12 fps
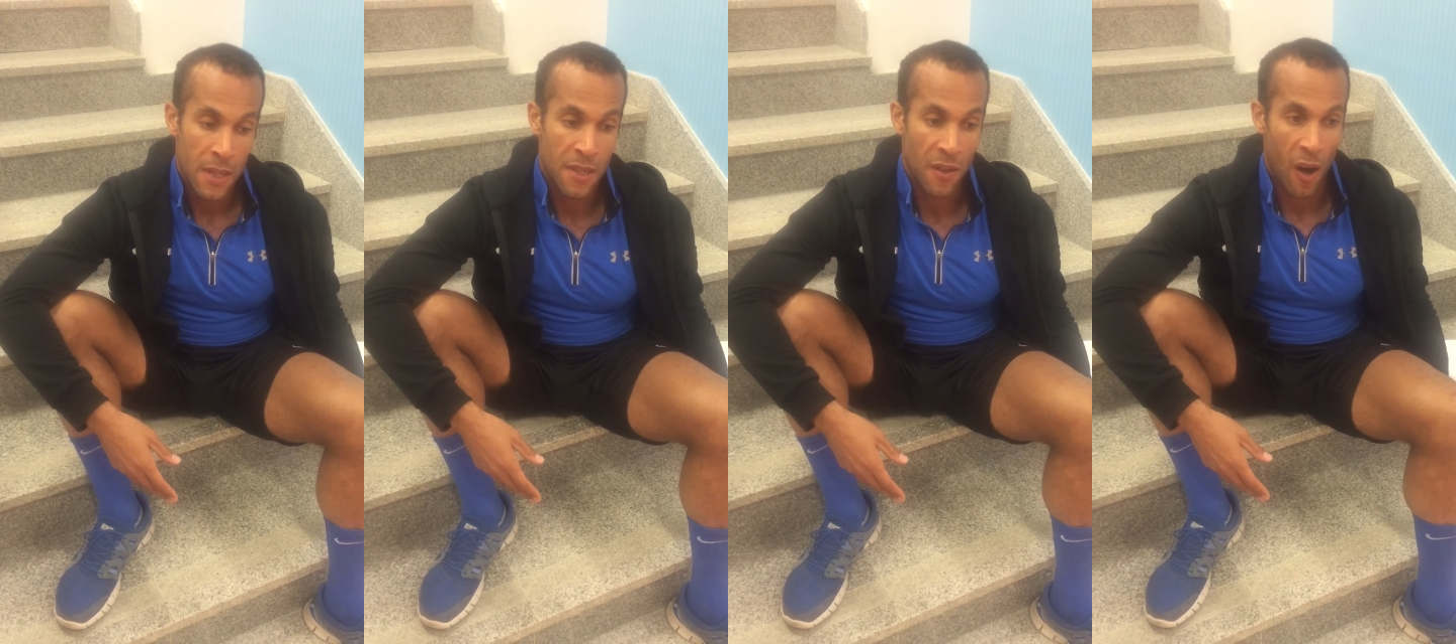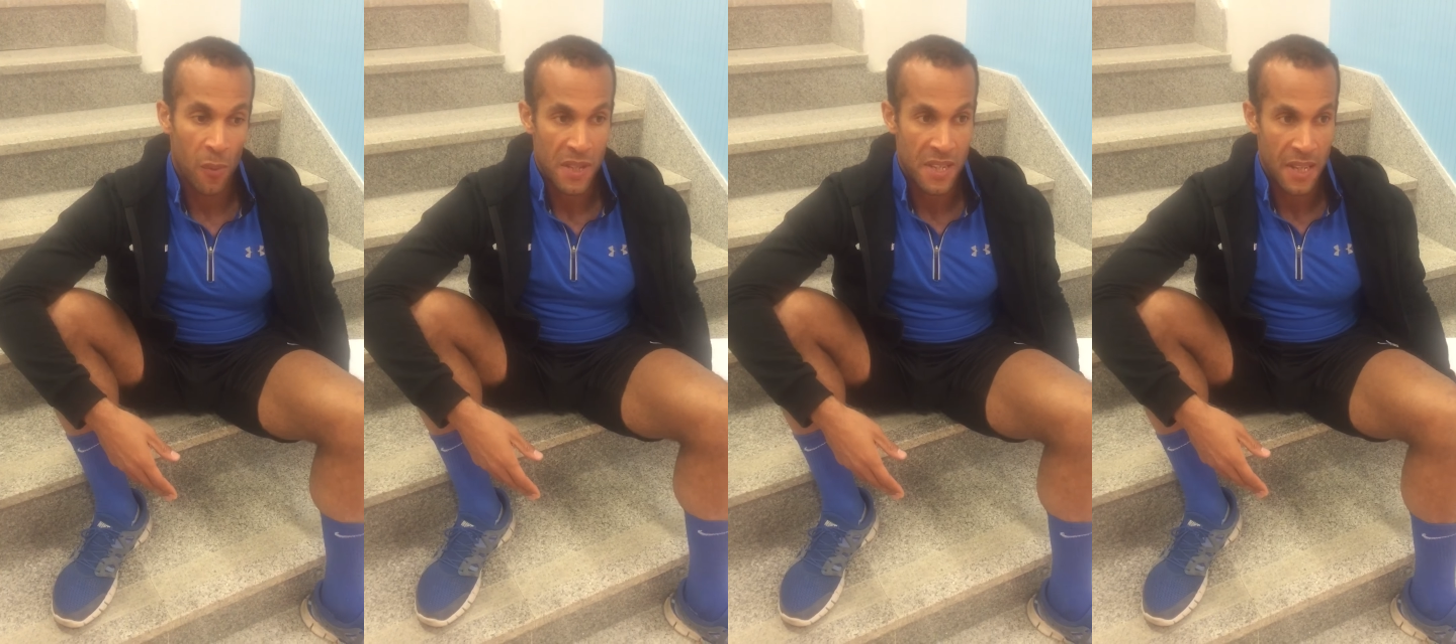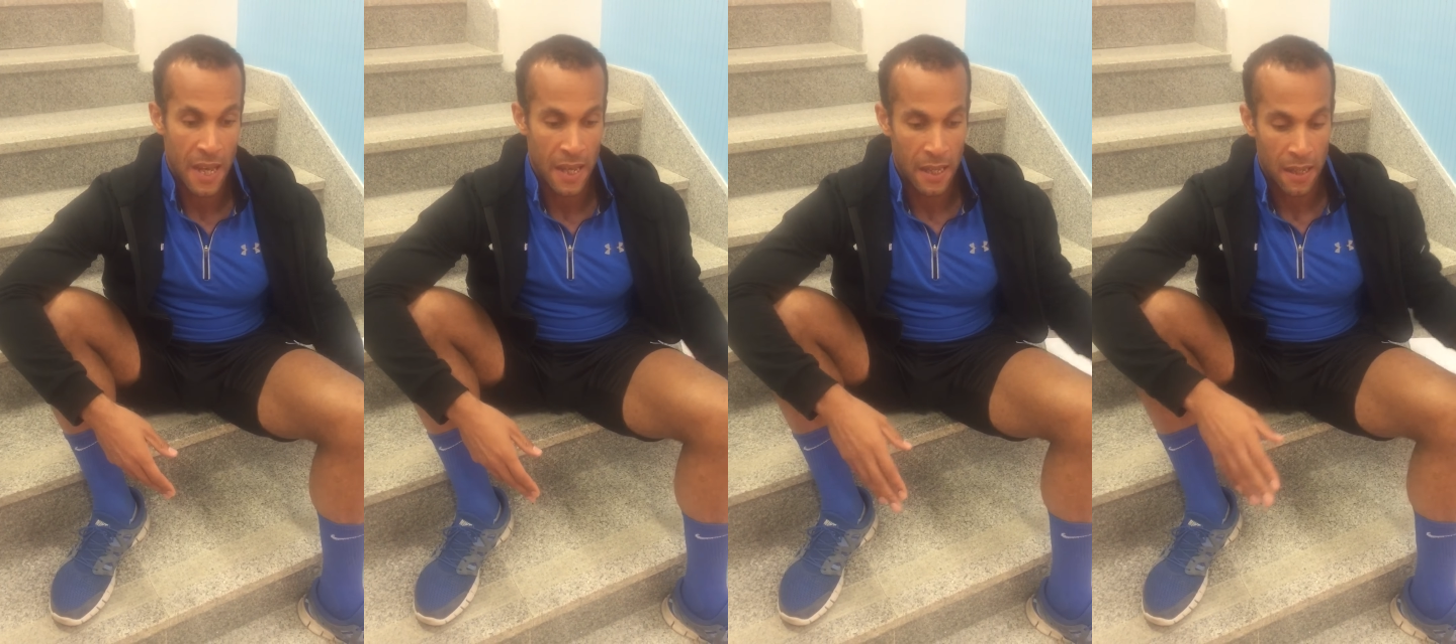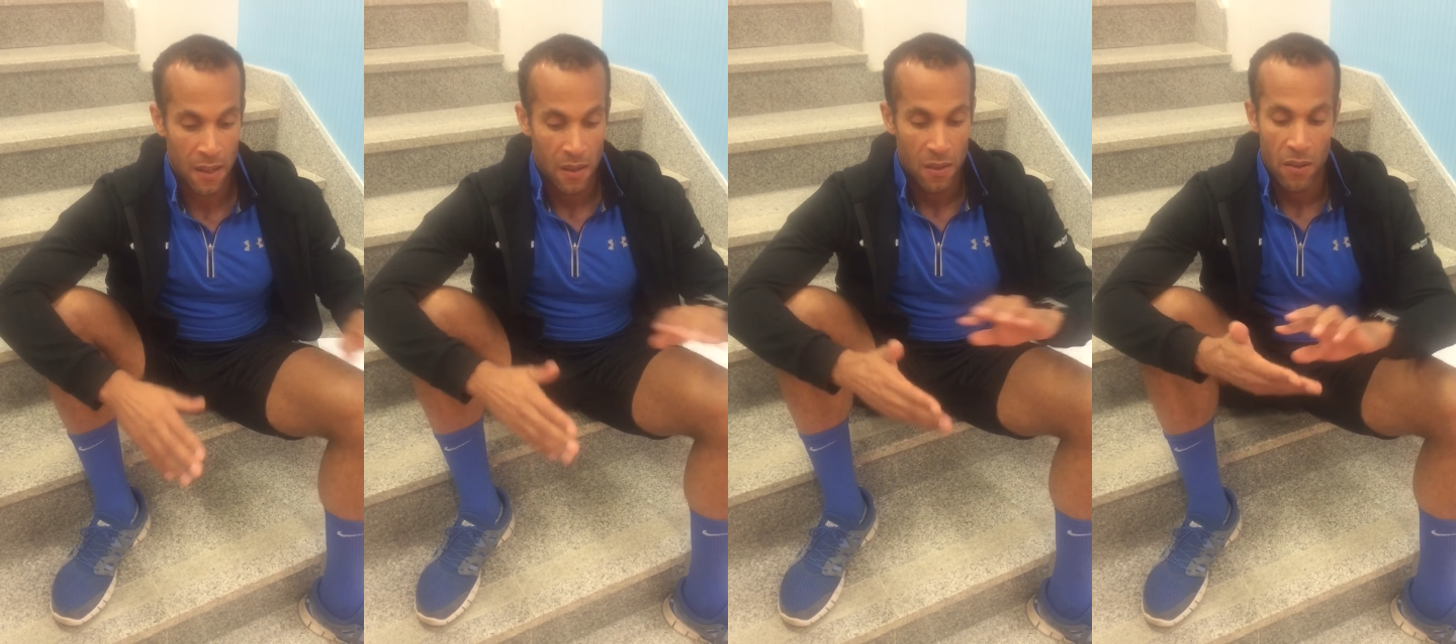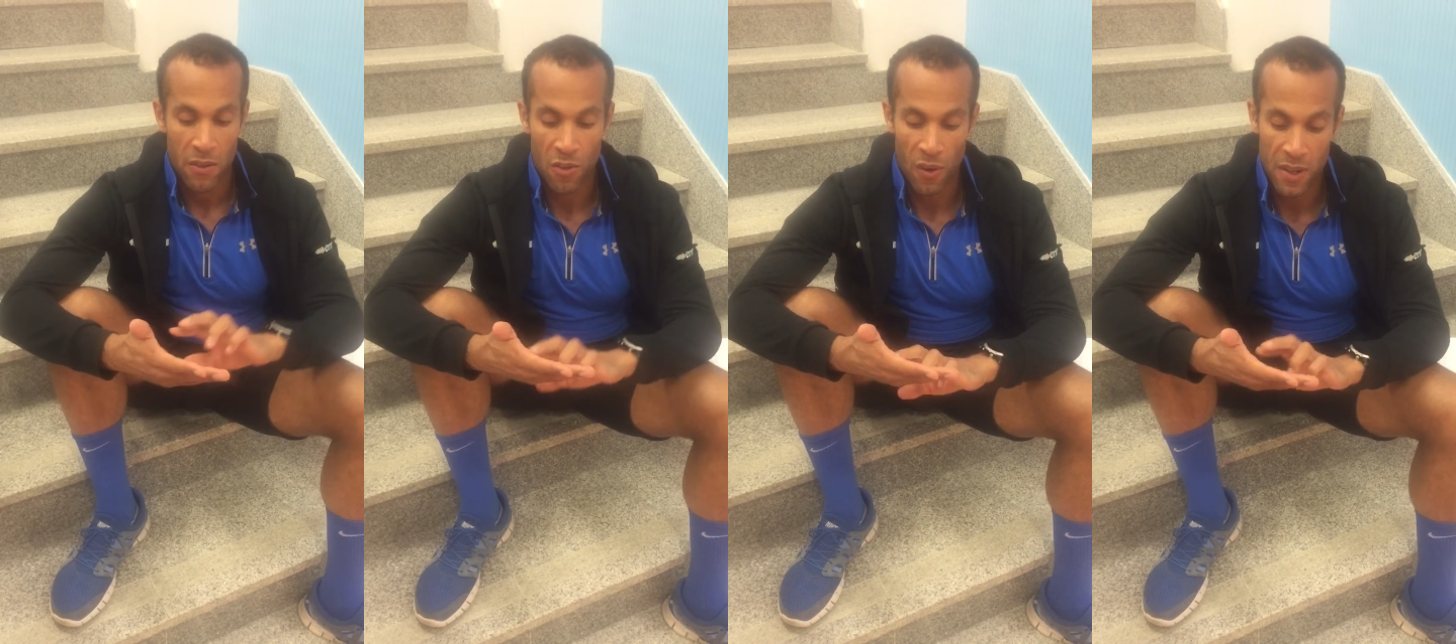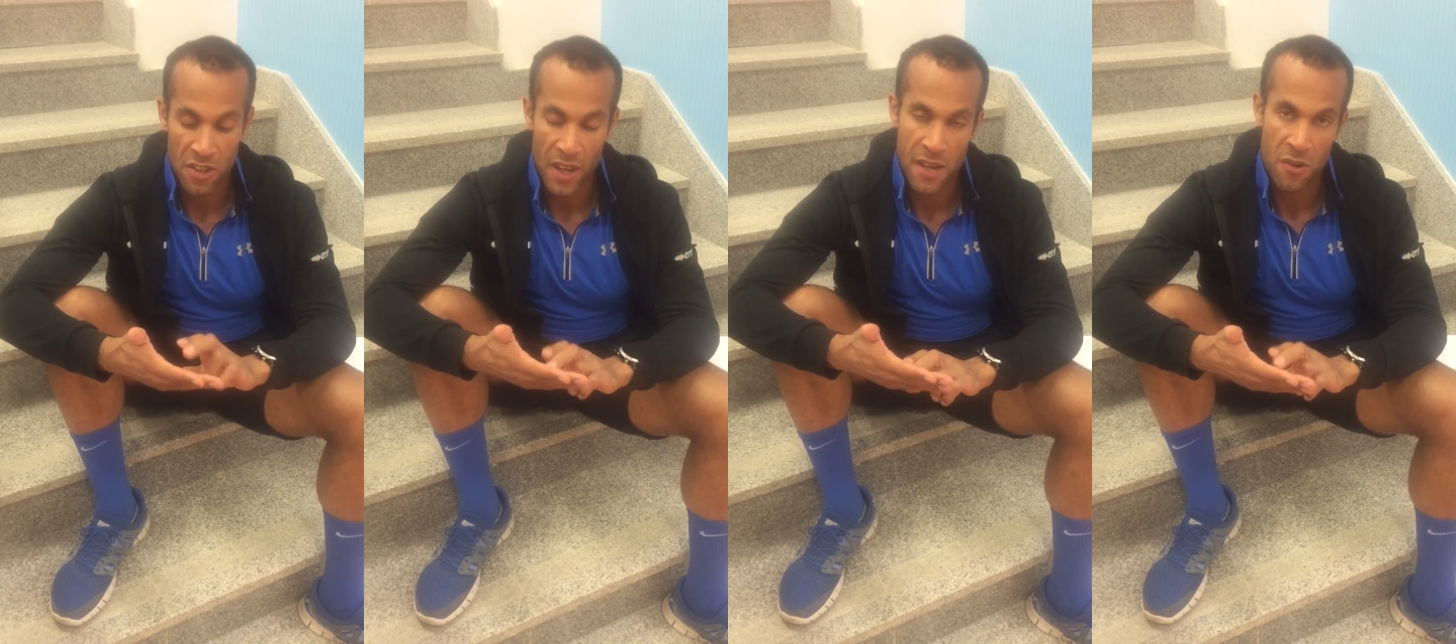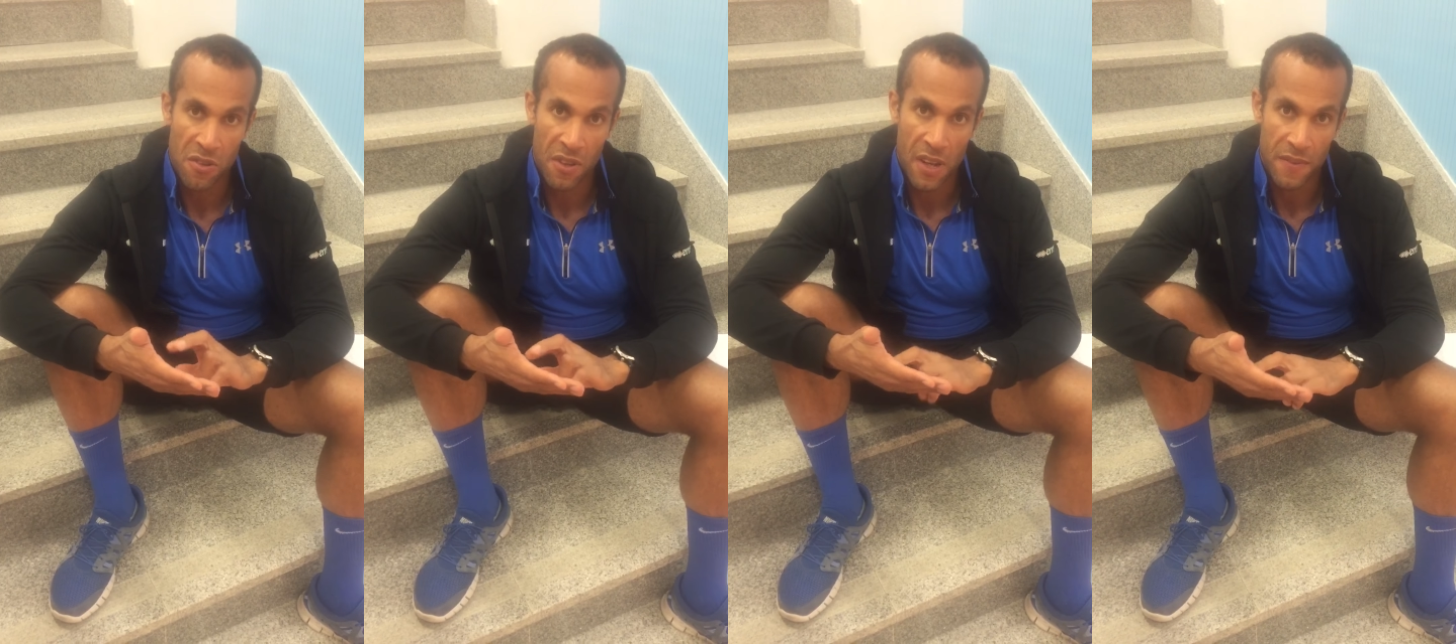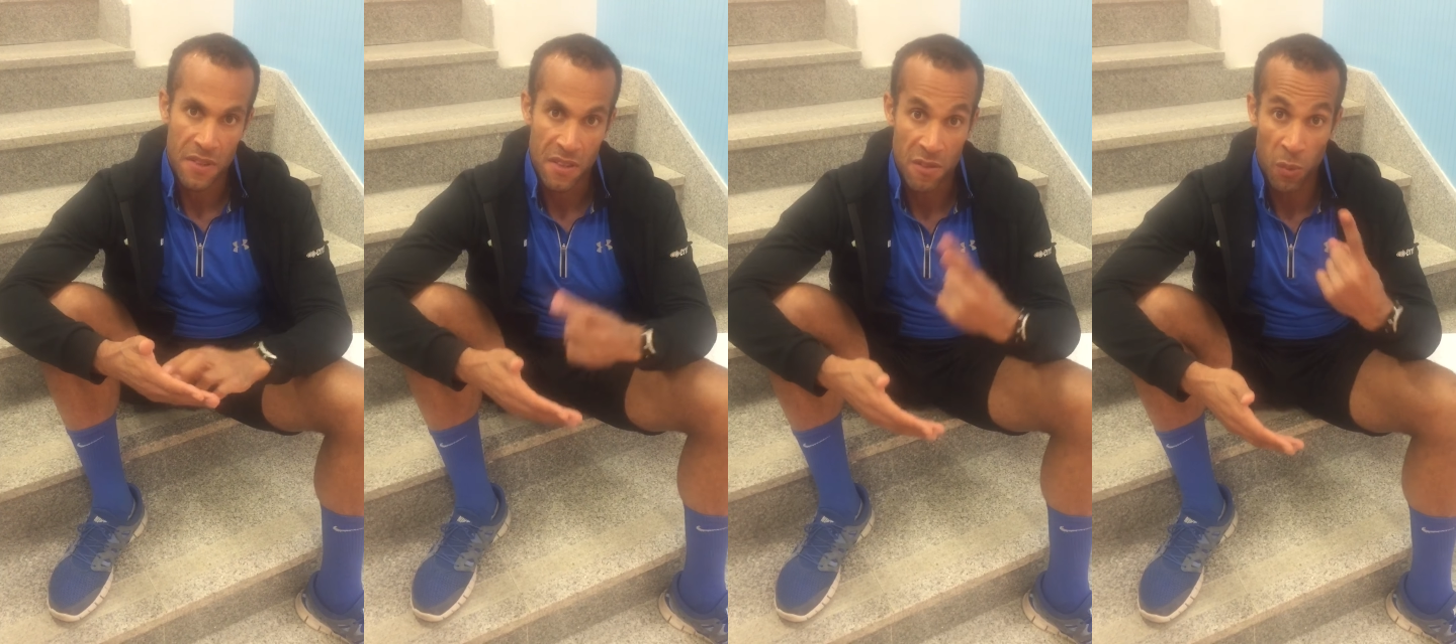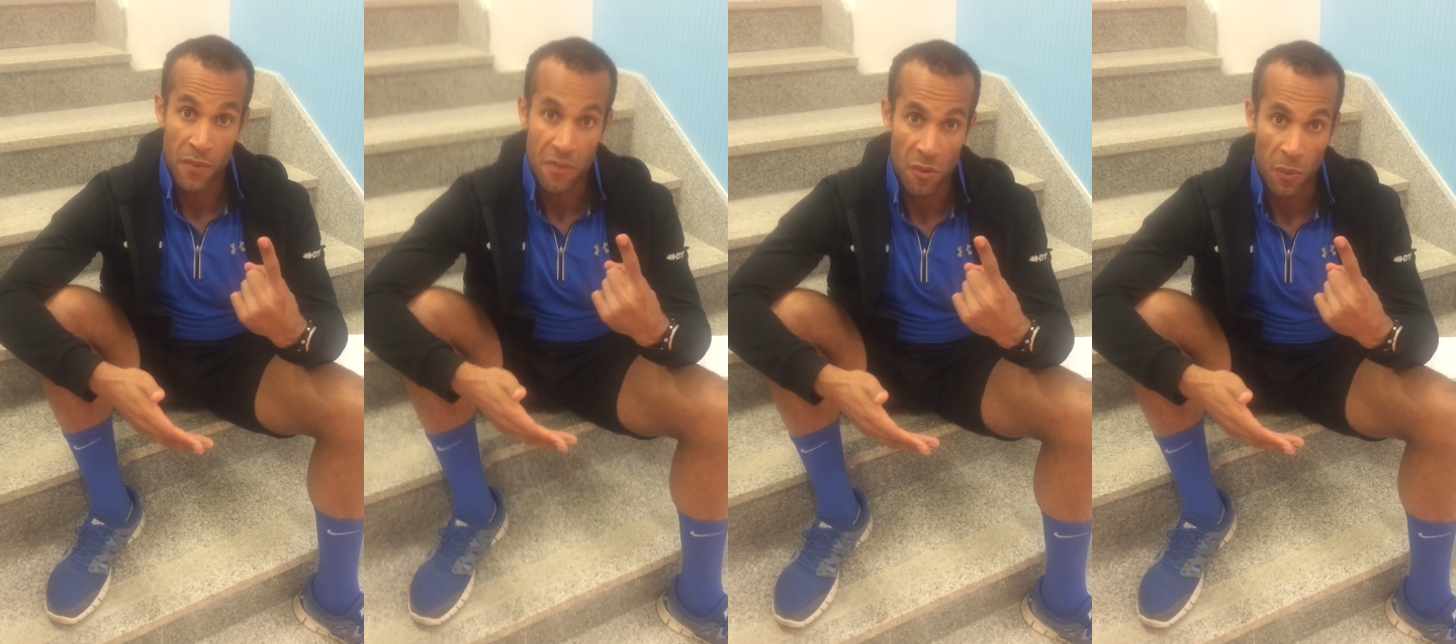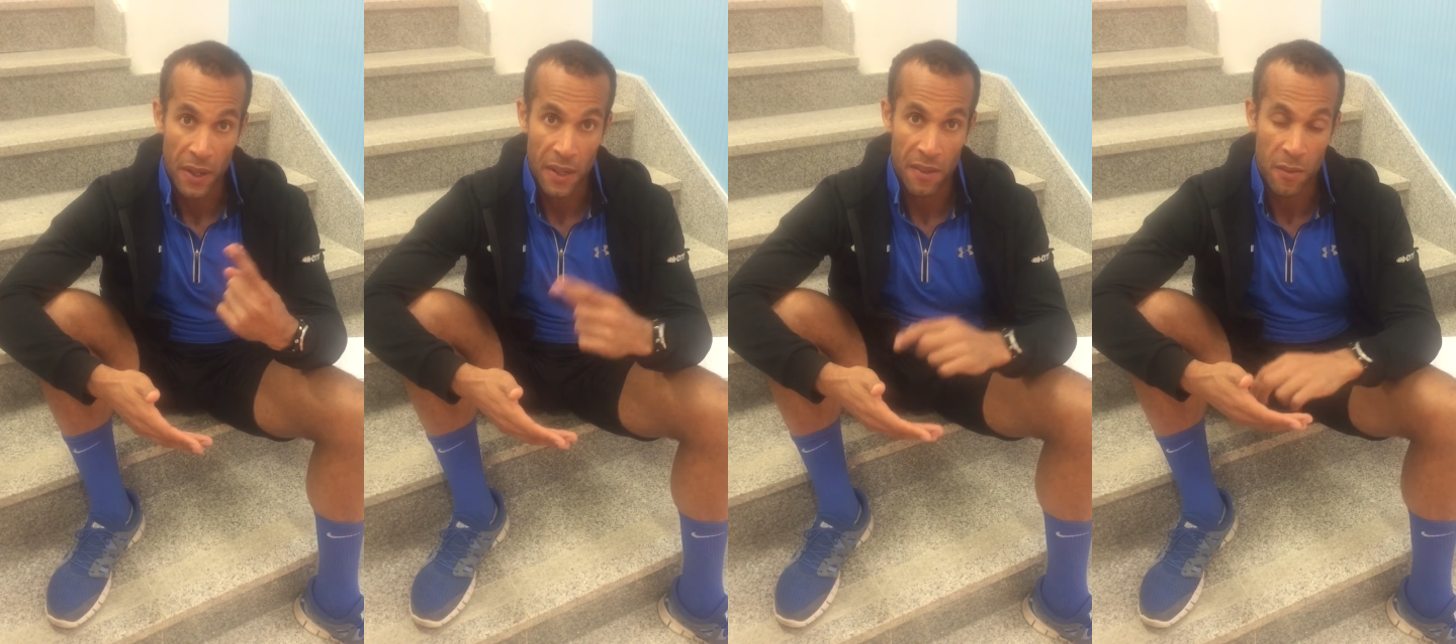So I would say try and change your surfaces once a week.